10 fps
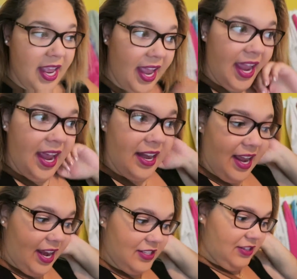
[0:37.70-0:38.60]

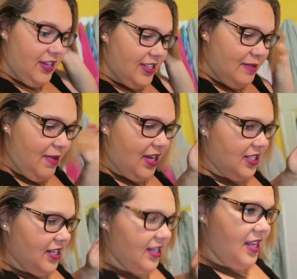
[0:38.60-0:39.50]
And I do need to
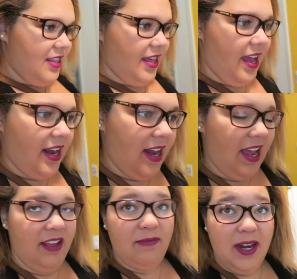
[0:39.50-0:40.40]
mention that
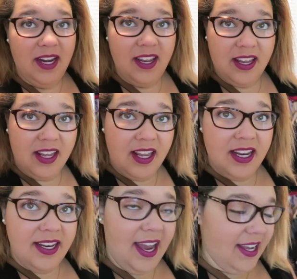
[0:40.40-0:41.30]
I've been
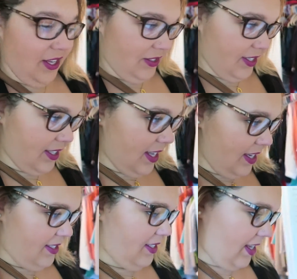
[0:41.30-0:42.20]
not using
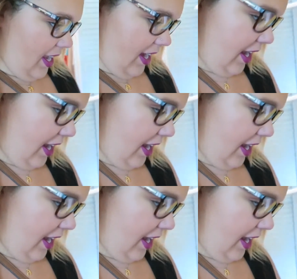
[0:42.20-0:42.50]
this, and